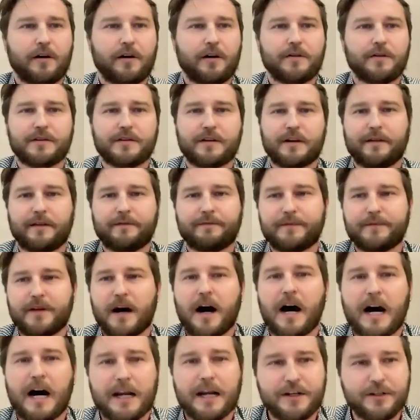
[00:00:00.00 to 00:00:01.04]
close a
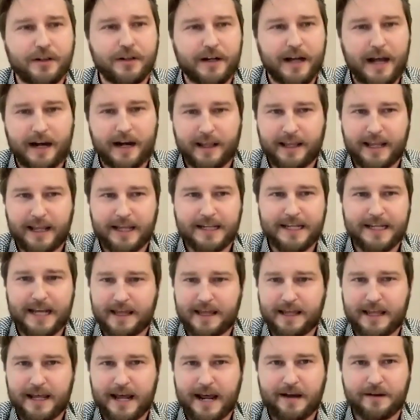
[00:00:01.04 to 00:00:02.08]
hundred out of that
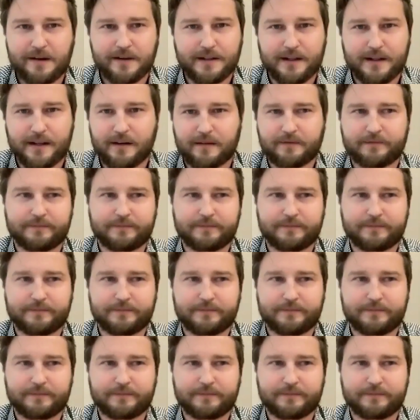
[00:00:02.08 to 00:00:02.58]
ten thousand.